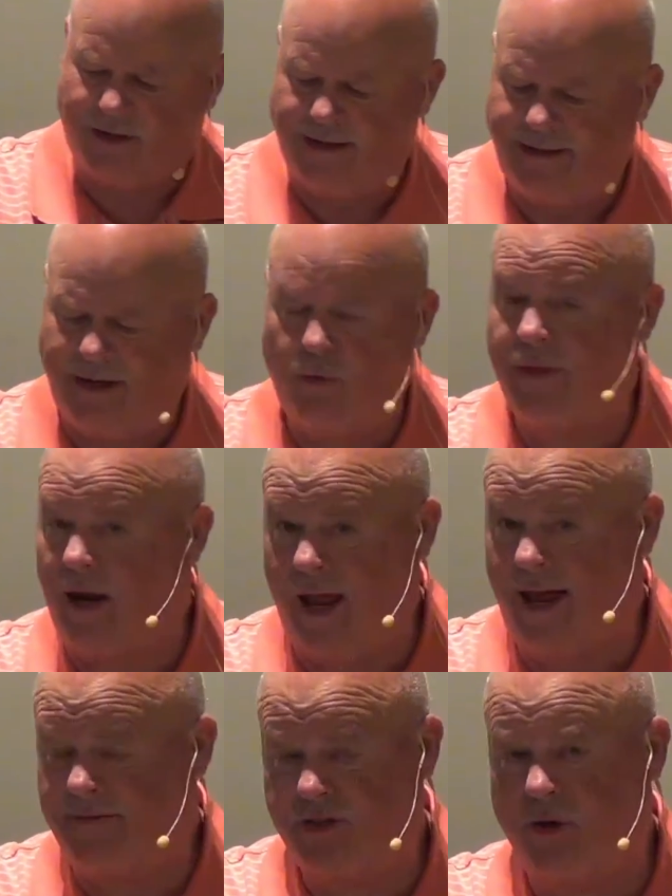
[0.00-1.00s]
that's going to deal with
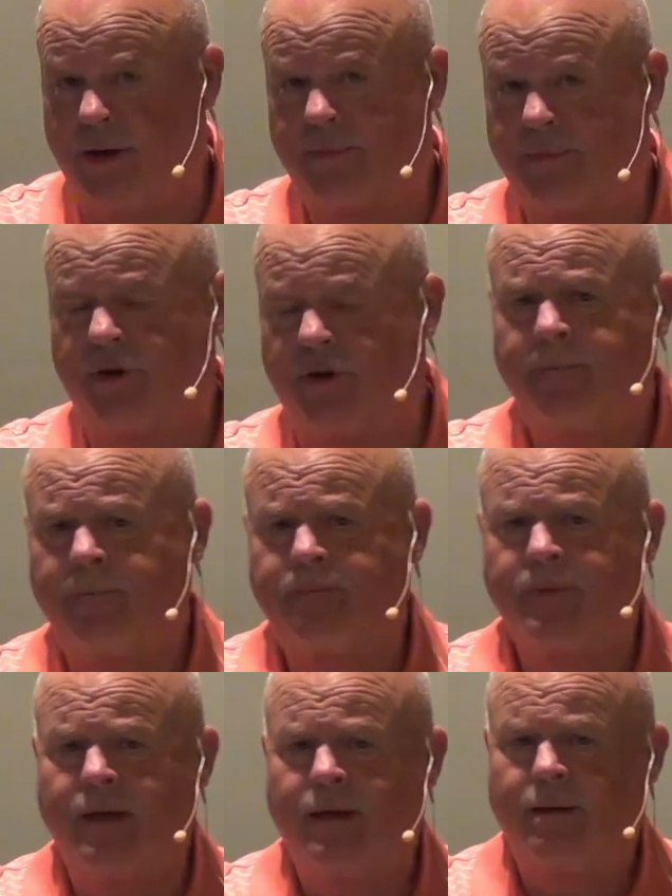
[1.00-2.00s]
a lot of Scripture,
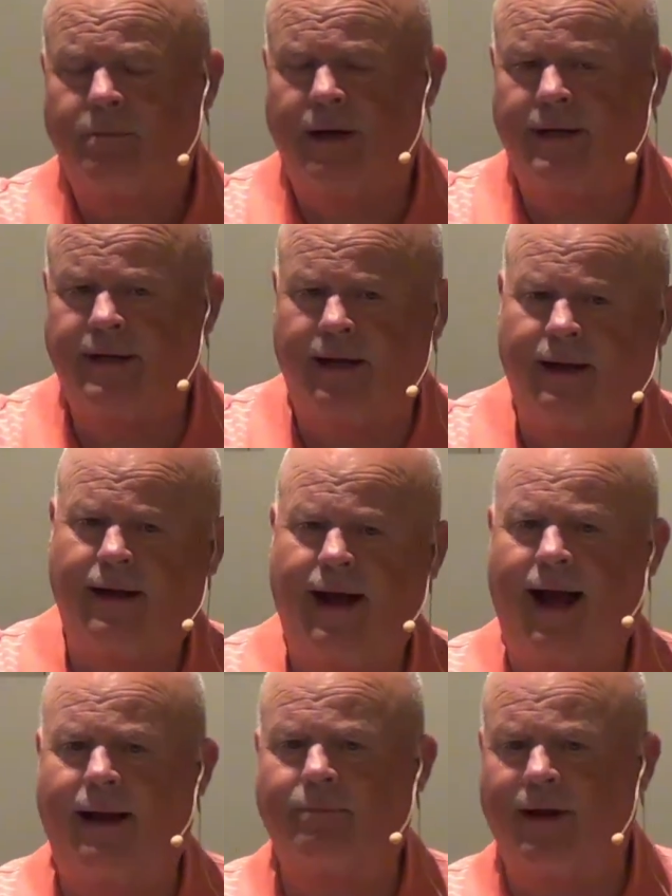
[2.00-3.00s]
but
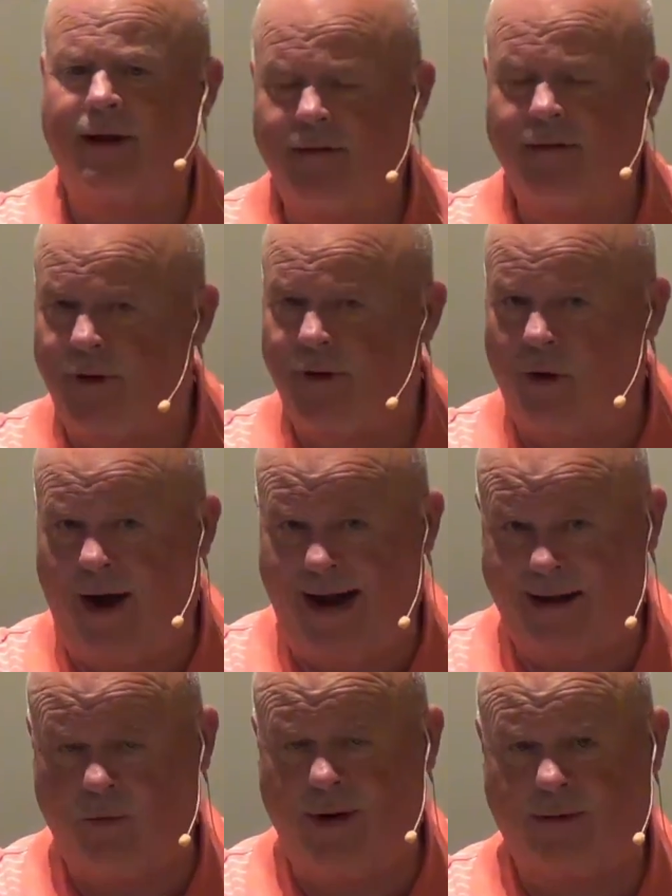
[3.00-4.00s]
I believe if you'll
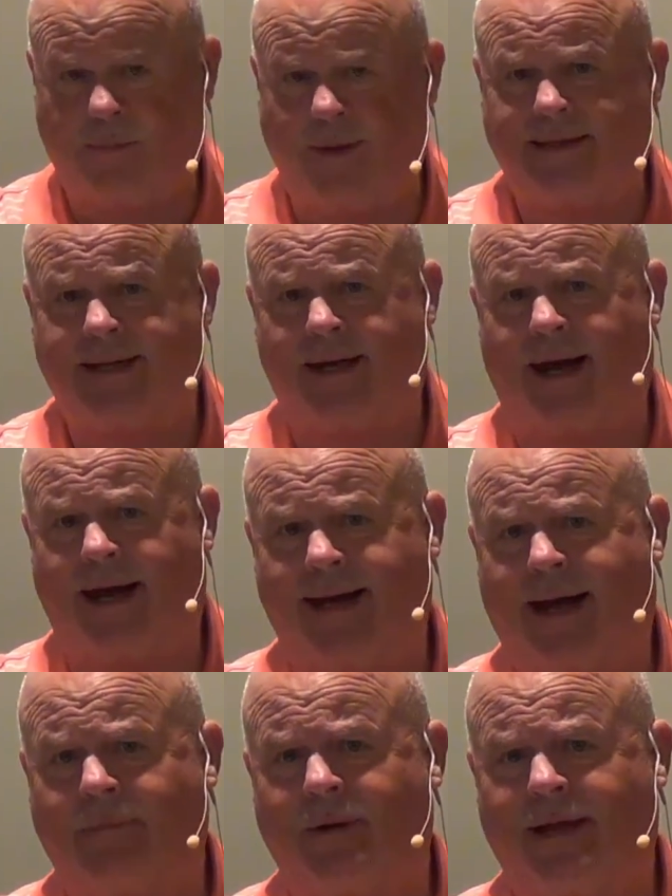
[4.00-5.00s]
hang with me
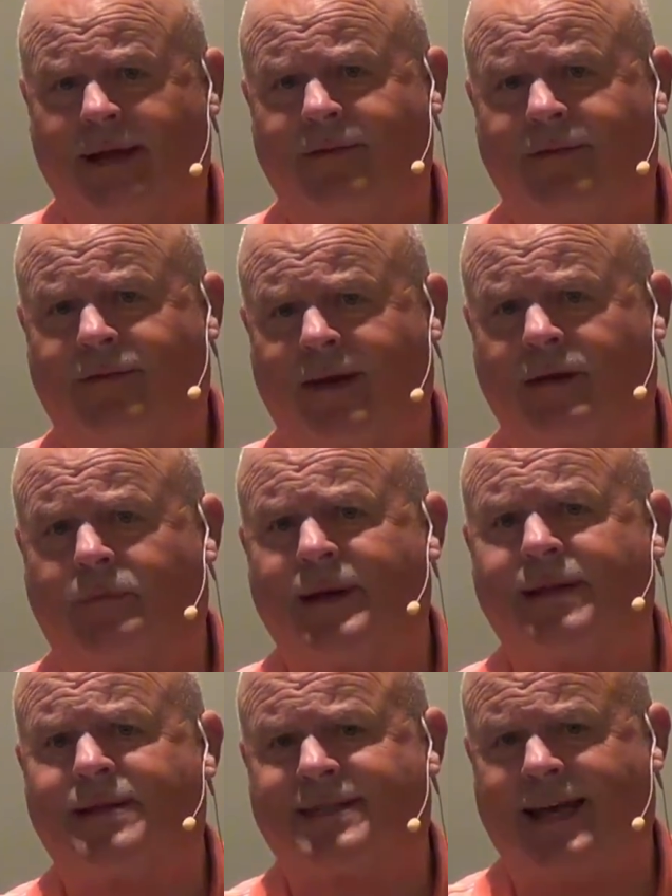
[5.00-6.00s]
tonight, I believe it'll
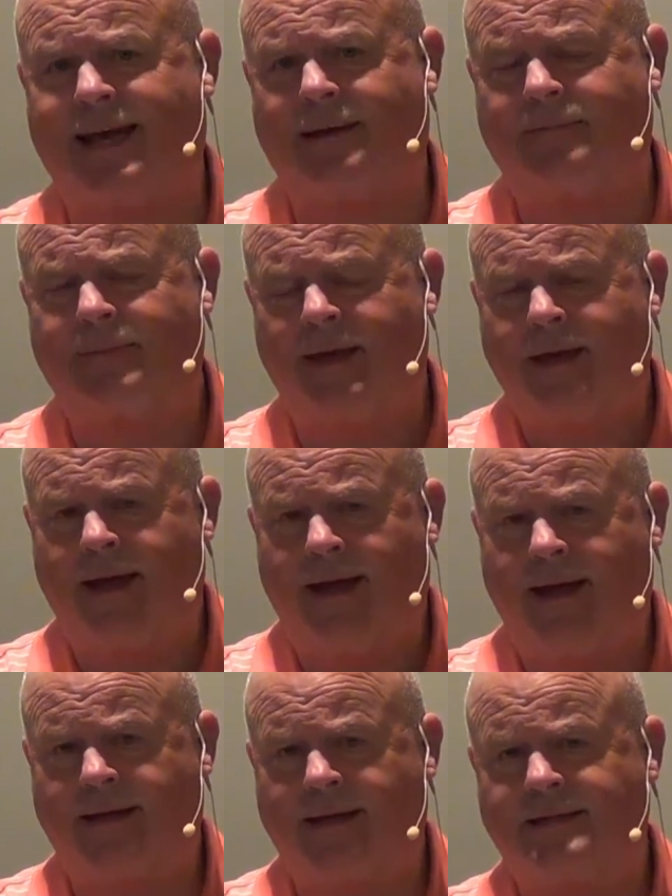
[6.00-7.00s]
be the same
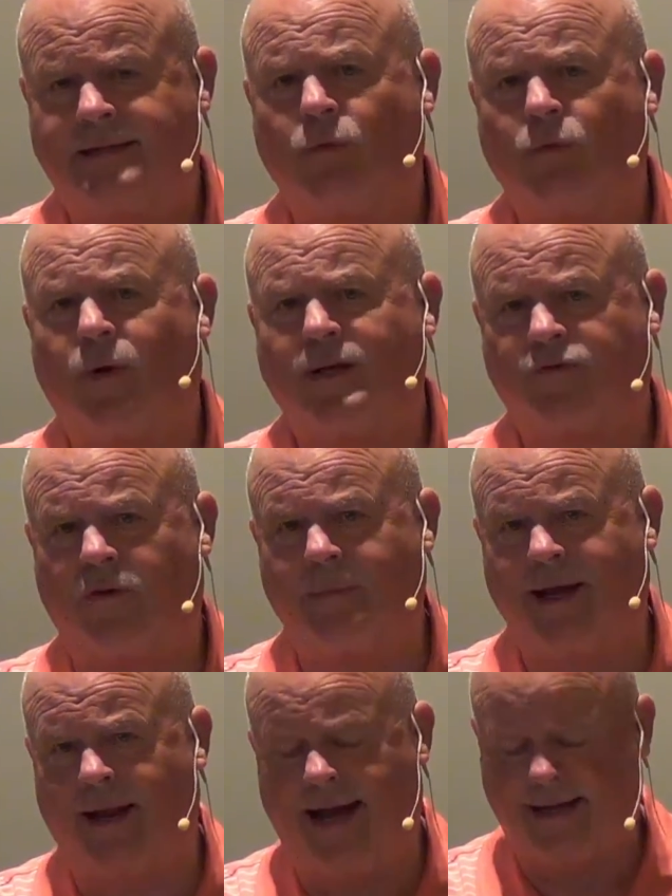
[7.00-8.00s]
as it was
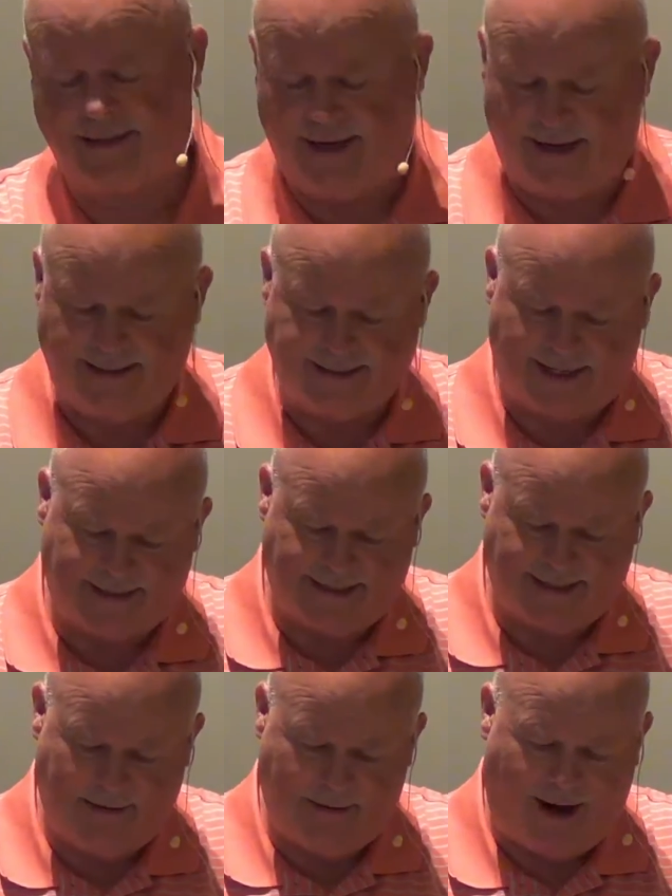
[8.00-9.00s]
for me last night as
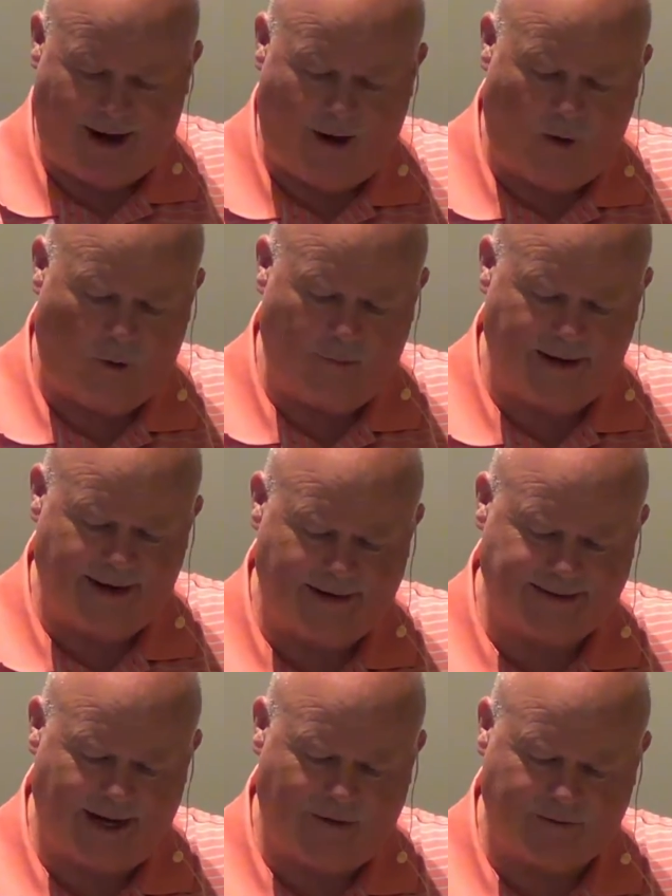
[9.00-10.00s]
I sat at my home and
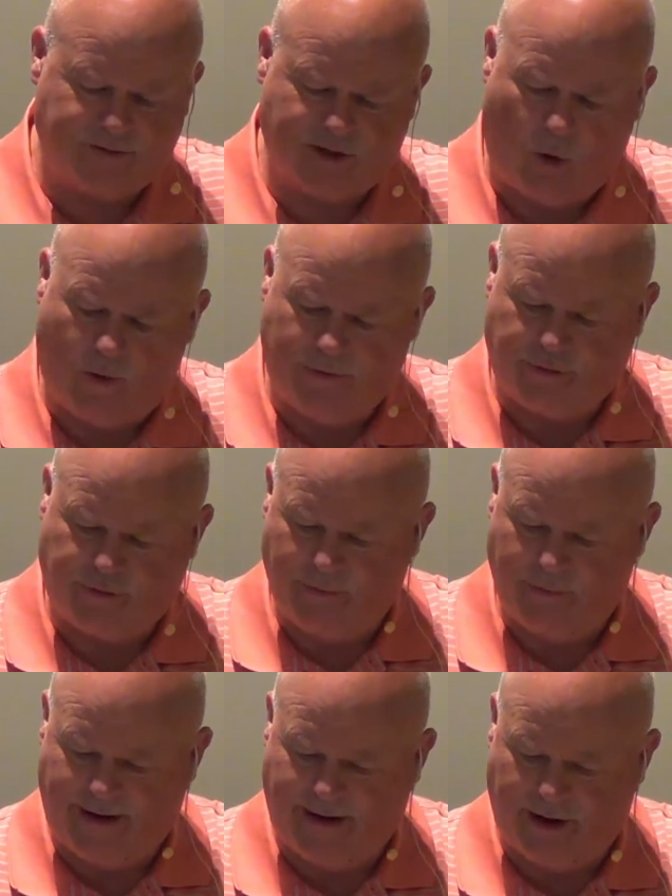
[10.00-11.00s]
as I was going
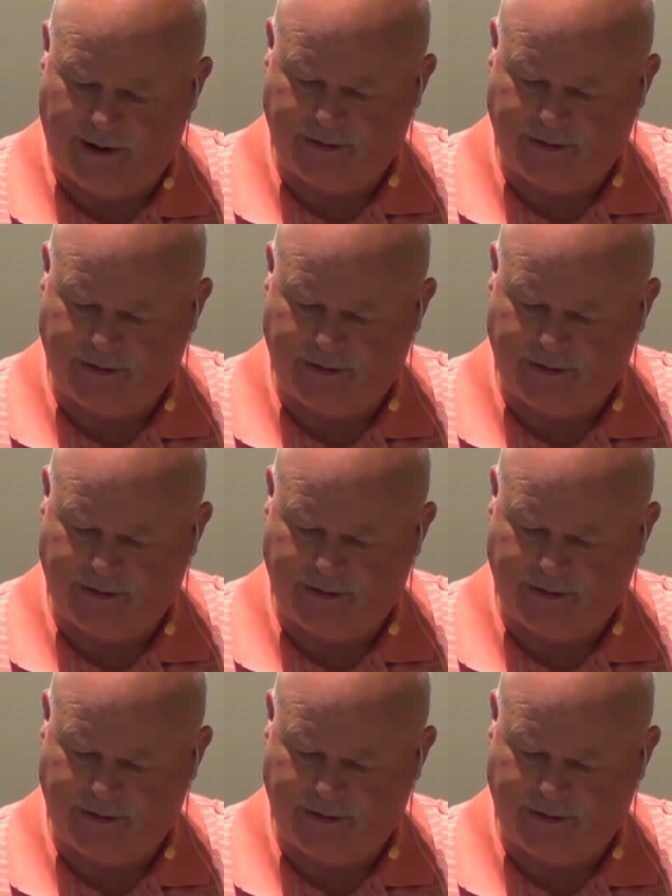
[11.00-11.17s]
through my